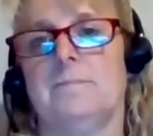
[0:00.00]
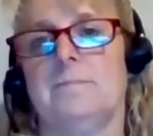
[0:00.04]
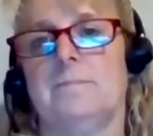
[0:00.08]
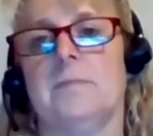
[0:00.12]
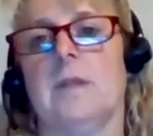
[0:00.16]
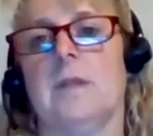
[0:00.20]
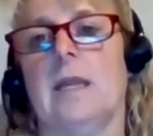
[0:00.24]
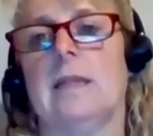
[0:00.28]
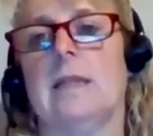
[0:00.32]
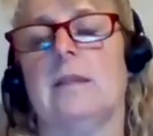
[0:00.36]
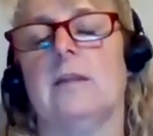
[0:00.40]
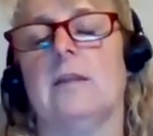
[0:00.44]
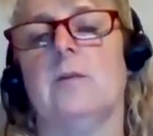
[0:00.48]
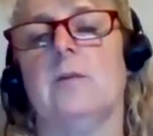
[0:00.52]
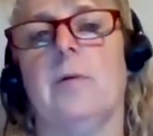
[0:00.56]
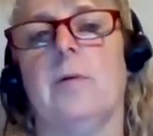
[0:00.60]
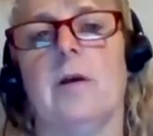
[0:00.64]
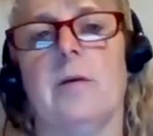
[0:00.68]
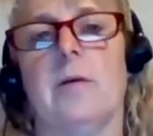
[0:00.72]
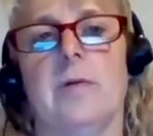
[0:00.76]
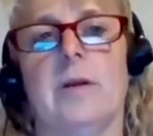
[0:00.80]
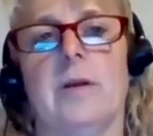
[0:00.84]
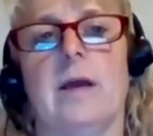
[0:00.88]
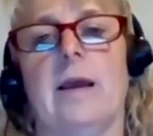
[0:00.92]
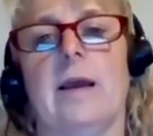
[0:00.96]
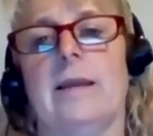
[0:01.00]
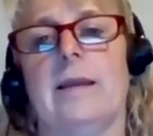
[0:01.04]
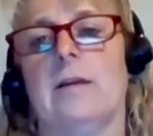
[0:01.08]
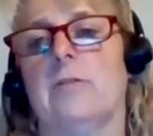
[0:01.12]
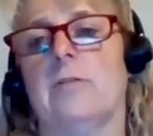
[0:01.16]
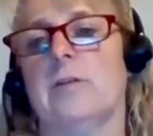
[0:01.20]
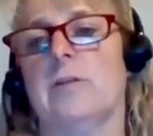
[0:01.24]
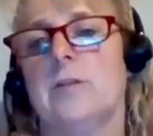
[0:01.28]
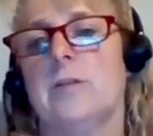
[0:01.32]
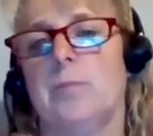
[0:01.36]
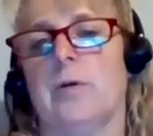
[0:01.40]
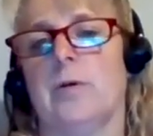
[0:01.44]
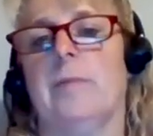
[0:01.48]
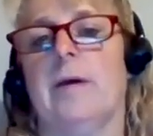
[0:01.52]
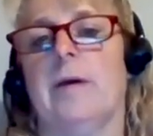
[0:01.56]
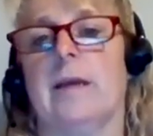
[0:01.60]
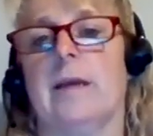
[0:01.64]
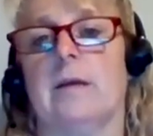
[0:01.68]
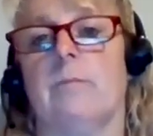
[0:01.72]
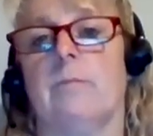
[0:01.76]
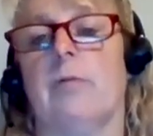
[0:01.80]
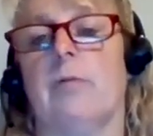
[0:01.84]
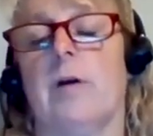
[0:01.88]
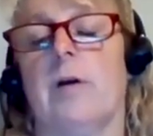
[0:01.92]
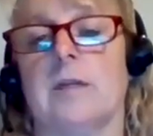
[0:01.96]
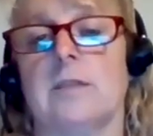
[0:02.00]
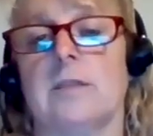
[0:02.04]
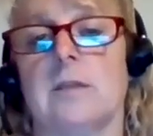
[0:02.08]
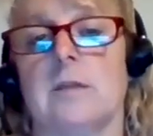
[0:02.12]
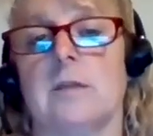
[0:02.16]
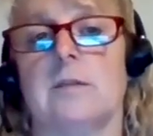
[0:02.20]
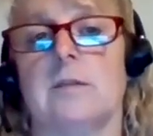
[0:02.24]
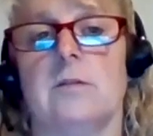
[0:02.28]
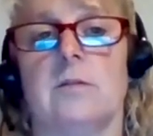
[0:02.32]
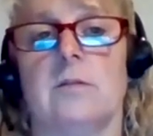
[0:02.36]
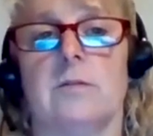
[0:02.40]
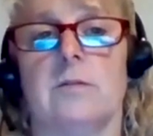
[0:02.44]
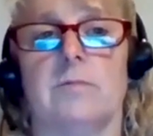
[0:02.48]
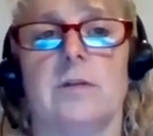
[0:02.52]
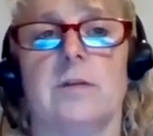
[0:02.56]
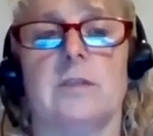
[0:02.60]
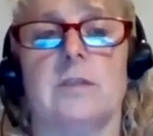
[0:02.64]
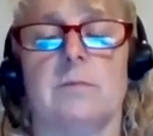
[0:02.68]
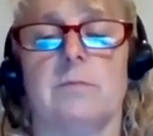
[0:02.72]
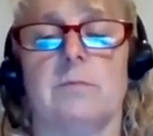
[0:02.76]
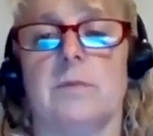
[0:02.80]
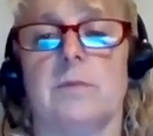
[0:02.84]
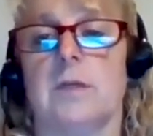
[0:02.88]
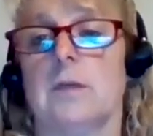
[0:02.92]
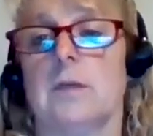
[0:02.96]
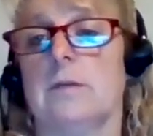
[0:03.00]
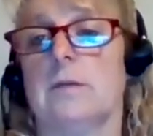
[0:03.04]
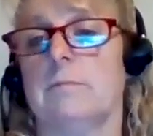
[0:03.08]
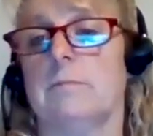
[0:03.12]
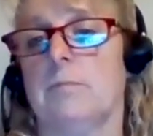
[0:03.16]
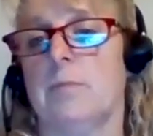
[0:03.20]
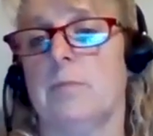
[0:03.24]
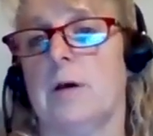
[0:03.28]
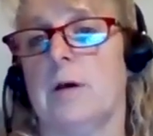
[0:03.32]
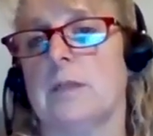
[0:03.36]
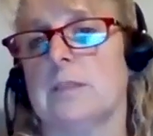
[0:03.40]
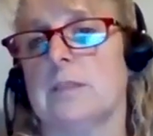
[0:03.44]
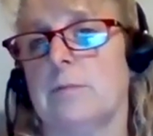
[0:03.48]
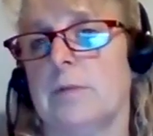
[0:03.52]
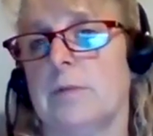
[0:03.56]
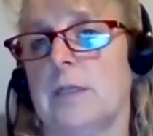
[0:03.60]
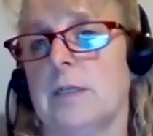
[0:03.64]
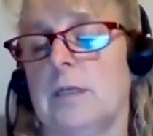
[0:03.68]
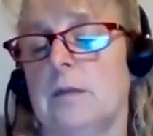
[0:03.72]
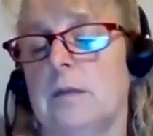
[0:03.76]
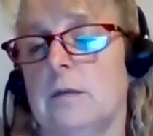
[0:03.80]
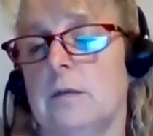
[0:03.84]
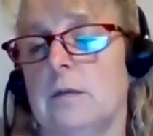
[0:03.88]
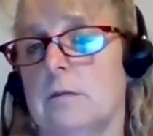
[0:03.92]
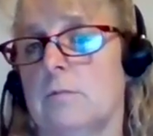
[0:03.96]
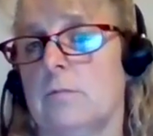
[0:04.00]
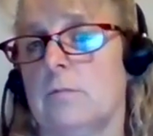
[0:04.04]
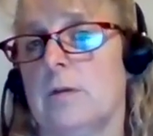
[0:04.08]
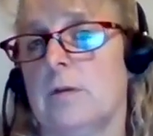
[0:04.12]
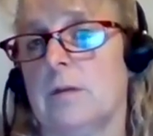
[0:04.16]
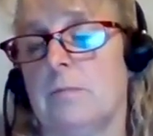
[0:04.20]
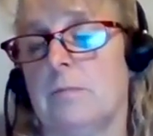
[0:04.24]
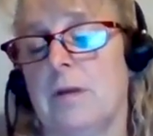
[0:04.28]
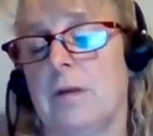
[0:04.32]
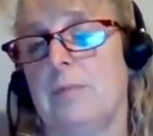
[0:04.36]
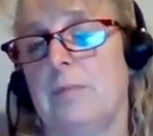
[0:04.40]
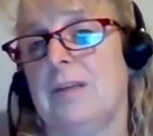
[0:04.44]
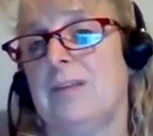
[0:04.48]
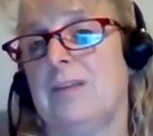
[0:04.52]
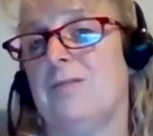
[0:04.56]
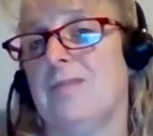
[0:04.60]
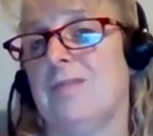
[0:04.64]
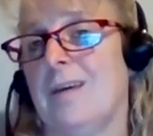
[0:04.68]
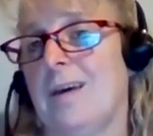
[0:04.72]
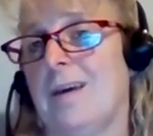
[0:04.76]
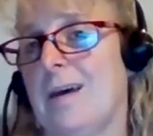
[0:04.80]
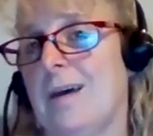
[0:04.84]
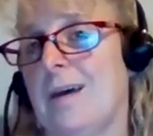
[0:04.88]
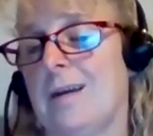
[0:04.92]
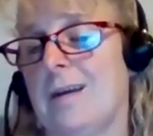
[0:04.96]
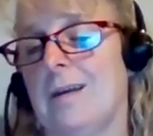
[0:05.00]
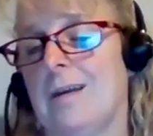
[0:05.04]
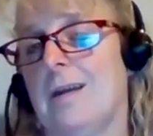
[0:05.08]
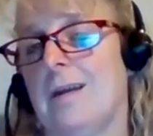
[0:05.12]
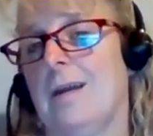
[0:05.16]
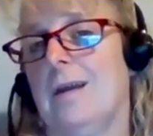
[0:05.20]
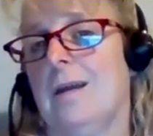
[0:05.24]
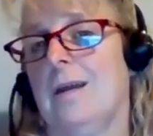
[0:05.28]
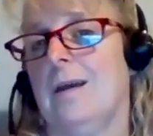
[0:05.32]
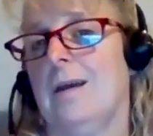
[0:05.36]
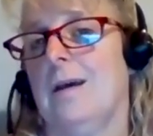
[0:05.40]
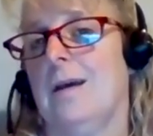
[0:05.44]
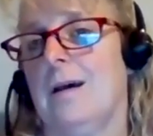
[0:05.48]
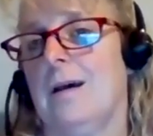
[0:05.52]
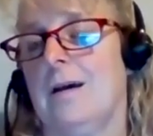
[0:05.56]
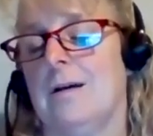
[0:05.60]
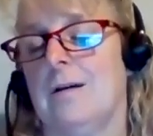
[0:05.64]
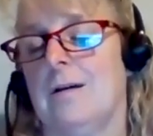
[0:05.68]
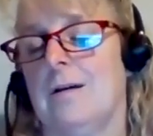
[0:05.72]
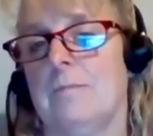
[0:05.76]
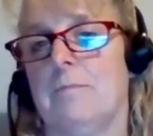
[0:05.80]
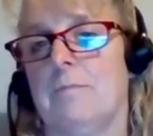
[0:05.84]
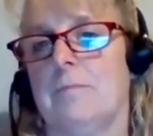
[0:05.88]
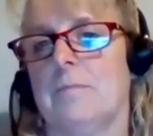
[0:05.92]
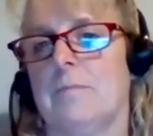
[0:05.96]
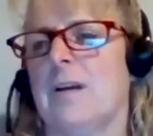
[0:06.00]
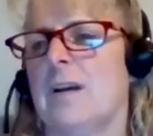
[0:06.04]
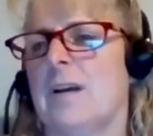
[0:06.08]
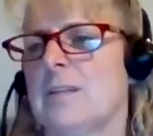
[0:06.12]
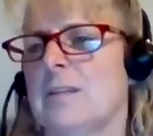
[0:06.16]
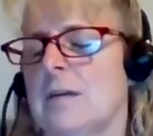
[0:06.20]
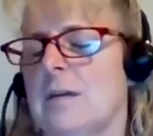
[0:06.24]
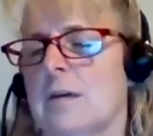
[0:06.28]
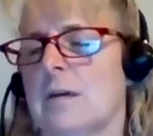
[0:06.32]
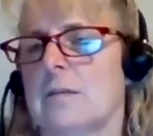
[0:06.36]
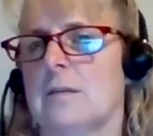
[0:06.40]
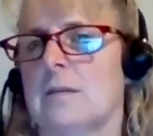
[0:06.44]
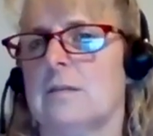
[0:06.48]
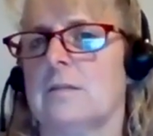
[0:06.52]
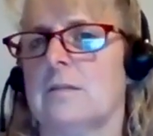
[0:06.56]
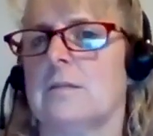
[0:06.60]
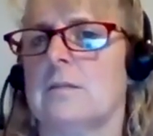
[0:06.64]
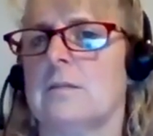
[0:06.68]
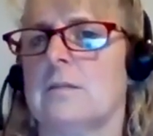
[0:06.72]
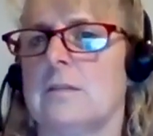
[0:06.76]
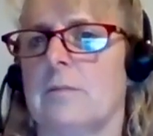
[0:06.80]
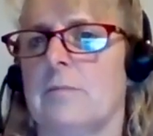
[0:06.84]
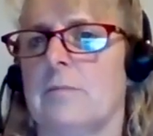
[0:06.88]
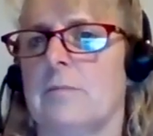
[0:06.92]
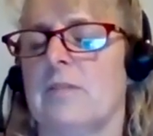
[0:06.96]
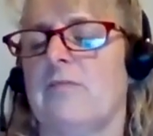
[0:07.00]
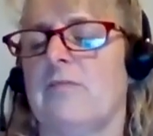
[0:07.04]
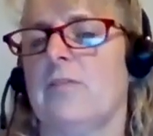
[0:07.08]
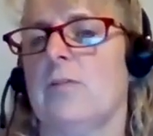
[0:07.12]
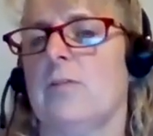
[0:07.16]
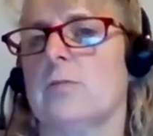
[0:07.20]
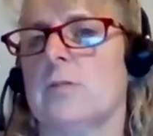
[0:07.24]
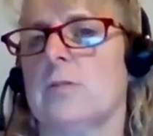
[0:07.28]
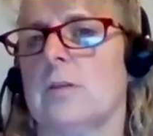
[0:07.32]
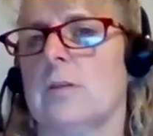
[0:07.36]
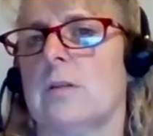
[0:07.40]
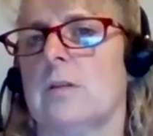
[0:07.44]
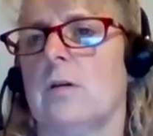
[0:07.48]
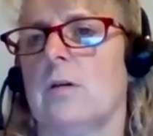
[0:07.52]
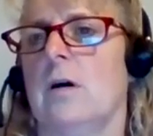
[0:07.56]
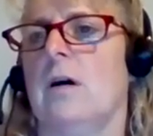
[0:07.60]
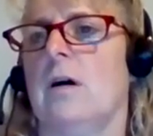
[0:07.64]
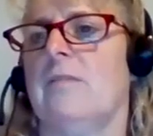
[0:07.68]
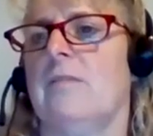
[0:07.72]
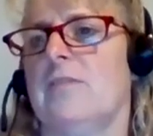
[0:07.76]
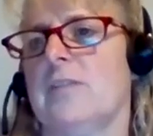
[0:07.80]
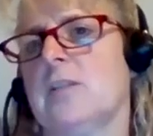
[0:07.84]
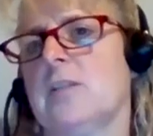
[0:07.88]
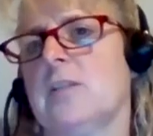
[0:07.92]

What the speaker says: at the department, I can always put it back in process. You can resubmit it, possibly. We can maybe do that. I'll talk to some of the folks at the office